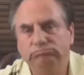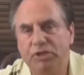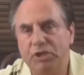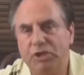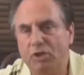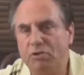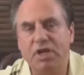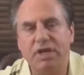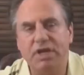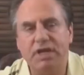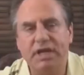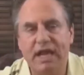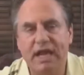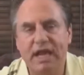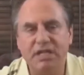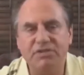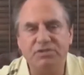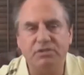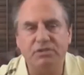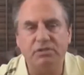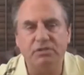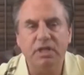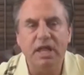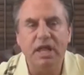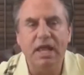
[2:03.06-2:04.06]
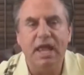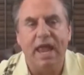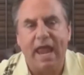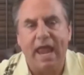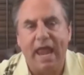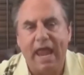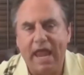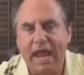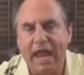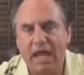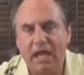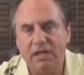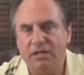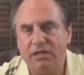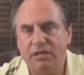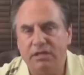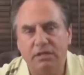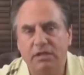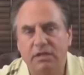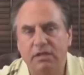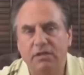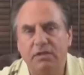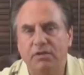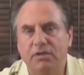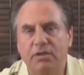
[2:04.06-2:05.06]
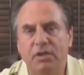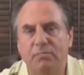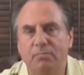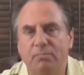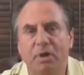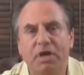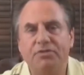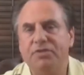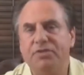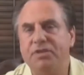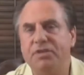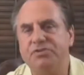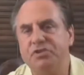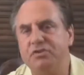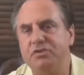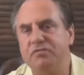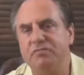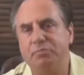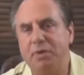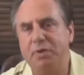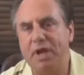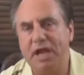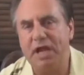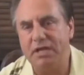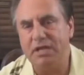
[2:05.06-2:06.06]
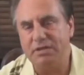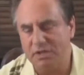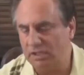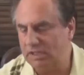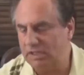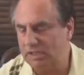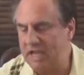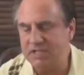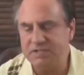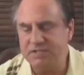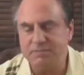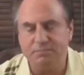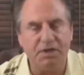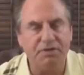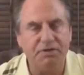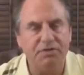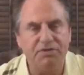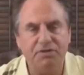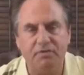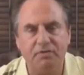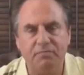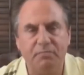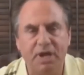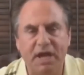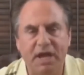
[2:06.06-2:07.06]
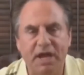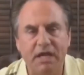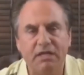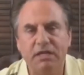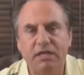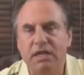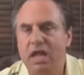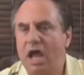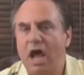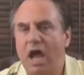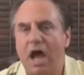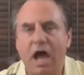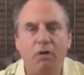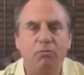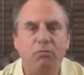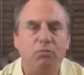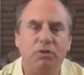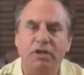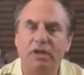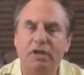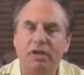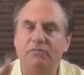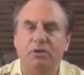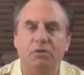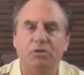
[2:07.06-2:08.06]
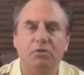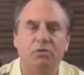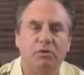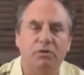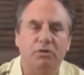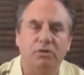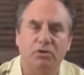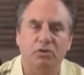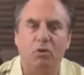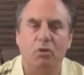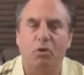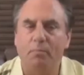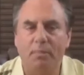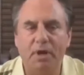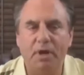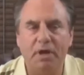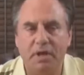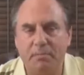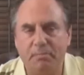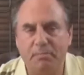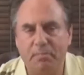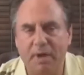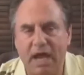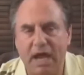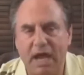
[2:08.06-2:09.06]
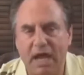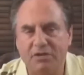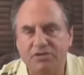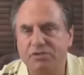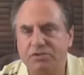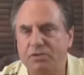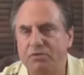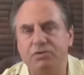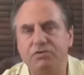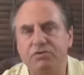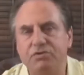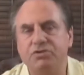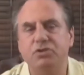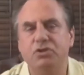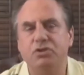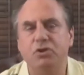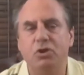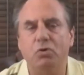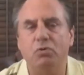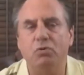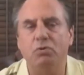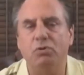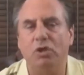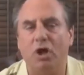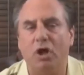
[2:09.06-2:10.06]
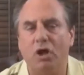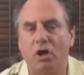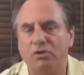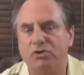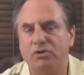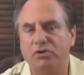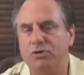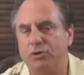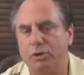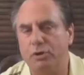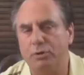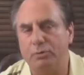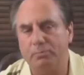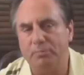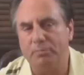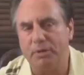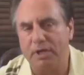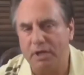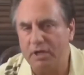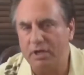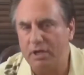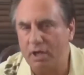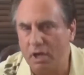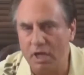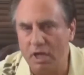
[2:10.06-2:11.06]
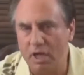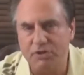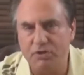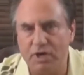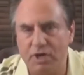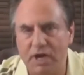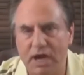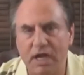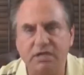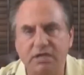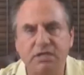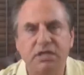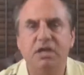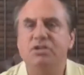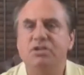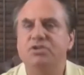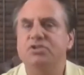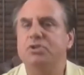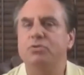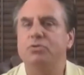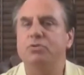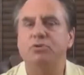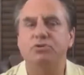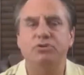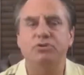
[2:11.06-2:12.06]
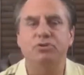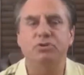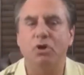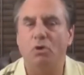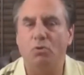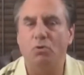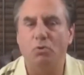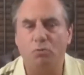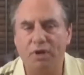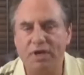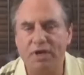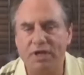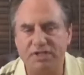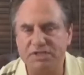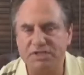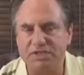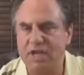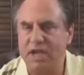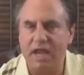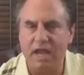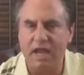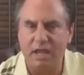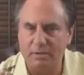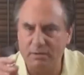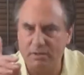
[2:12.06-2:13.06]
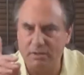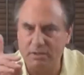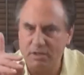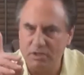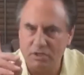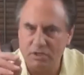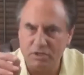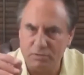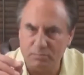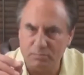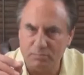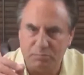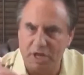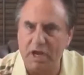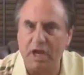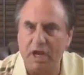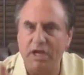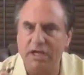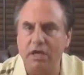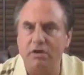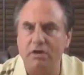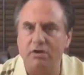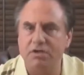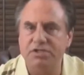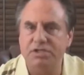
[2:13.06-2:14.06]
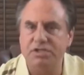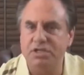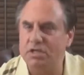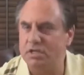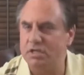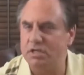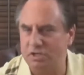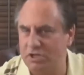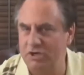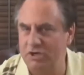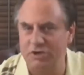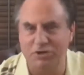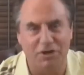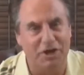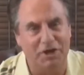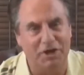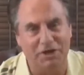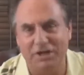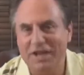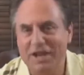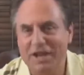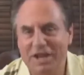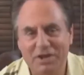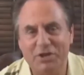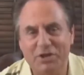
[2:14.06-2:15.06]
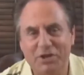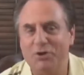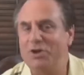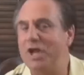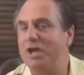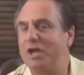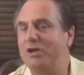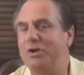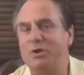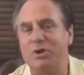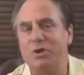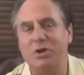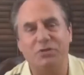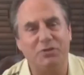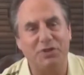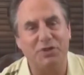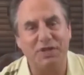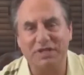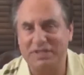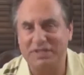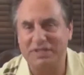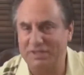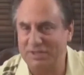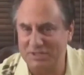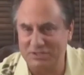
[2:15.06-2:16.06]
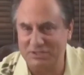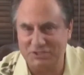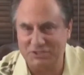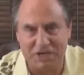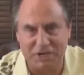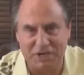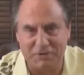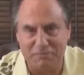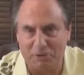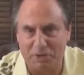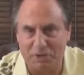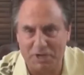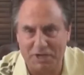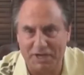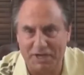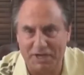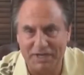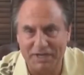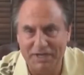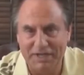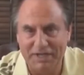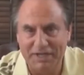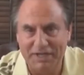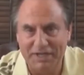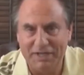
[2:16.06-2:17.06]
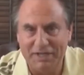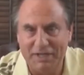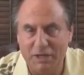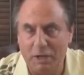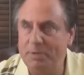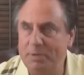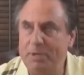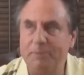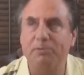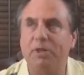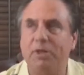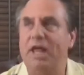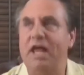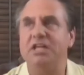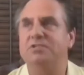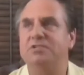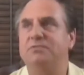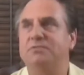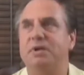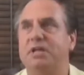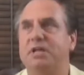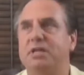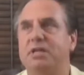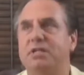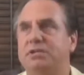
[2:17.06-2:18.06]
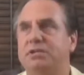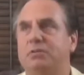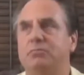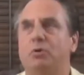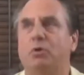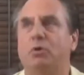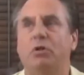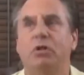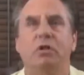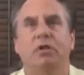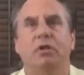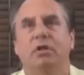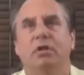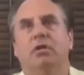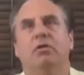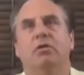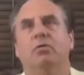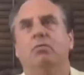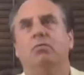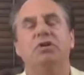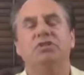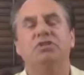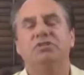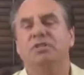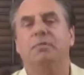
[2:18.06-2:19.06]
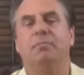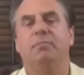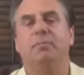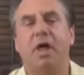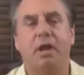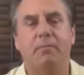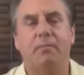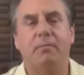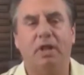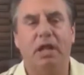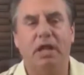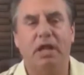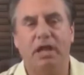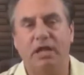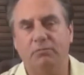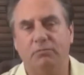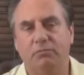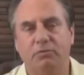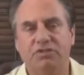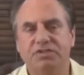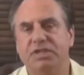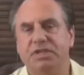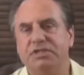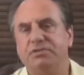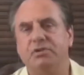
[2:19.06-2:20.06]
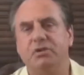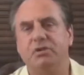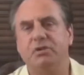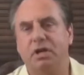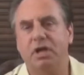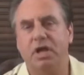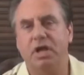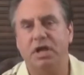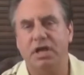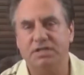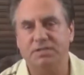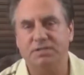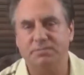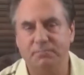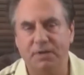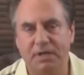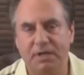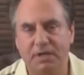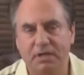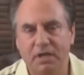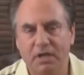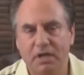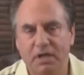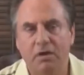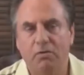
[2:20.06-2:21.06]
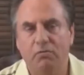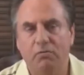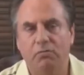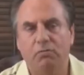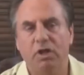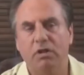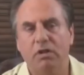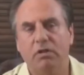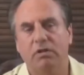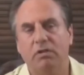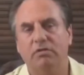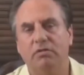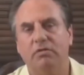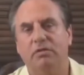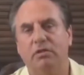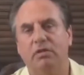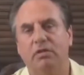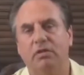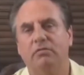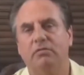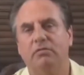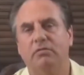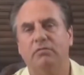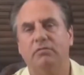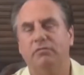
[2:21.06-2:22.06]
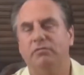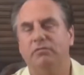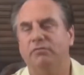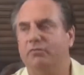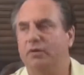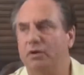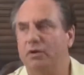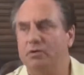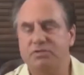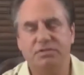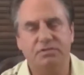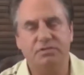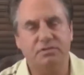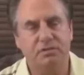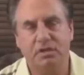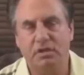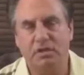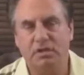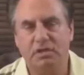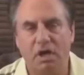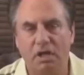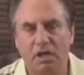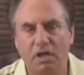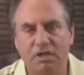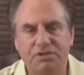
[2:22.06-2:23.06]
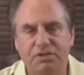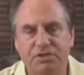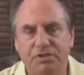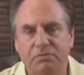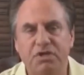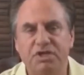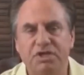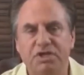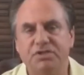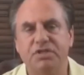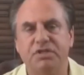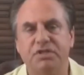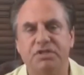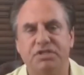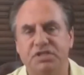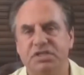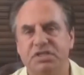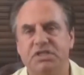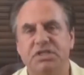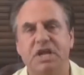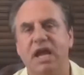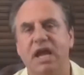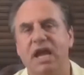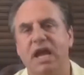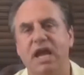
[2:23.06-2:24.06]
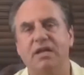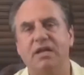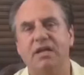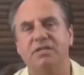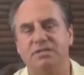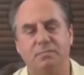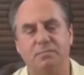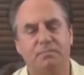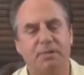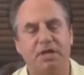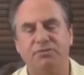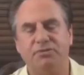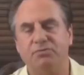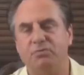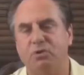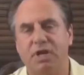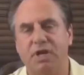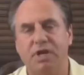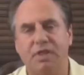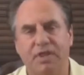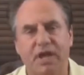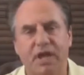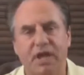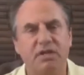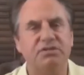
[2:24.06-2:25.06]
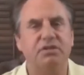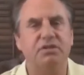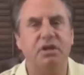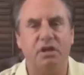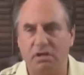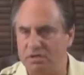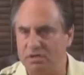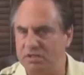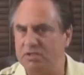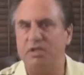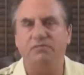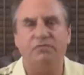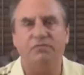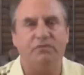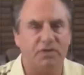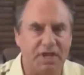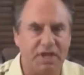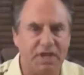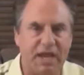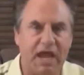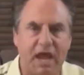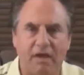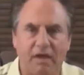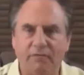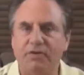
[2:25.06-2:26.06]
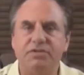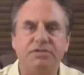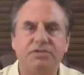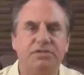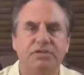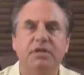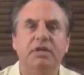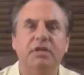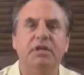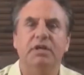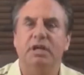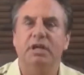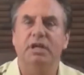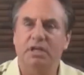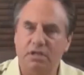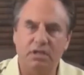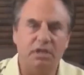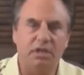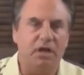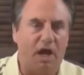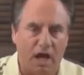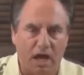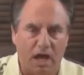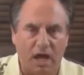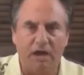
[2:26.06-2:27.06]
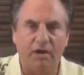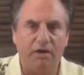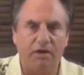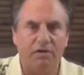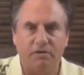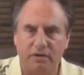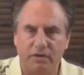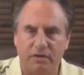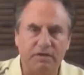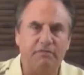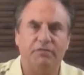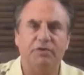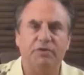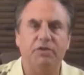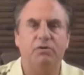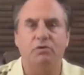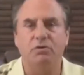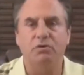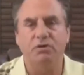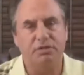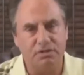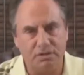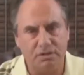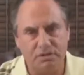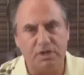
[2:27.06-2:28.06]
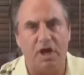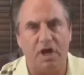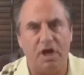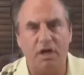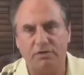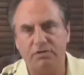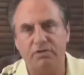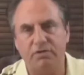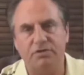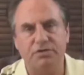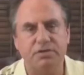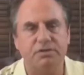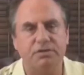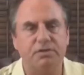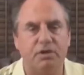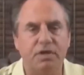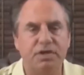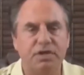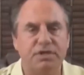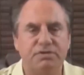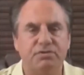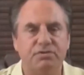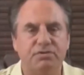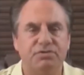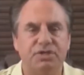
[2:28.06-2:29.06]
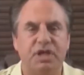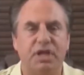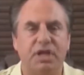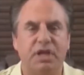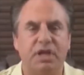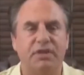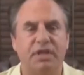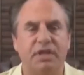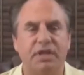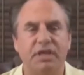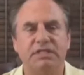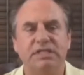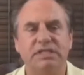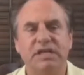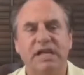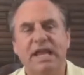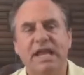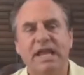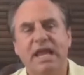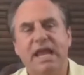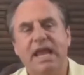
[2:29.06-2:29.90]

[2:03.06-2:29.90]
You can cancel, and the month that you've paid, the last month you paid, I will give you your money back. So there's no long-term contract, so there's no risk. And but I guarantee you, you're not you're not going to think the same way. Now people ask me, they say, well, what's the bottom line? What's this going to cost me? Well, folks, college tuition today is about $20,000, not for the average, and higher if you go into doctors, attorneys, those kind of things.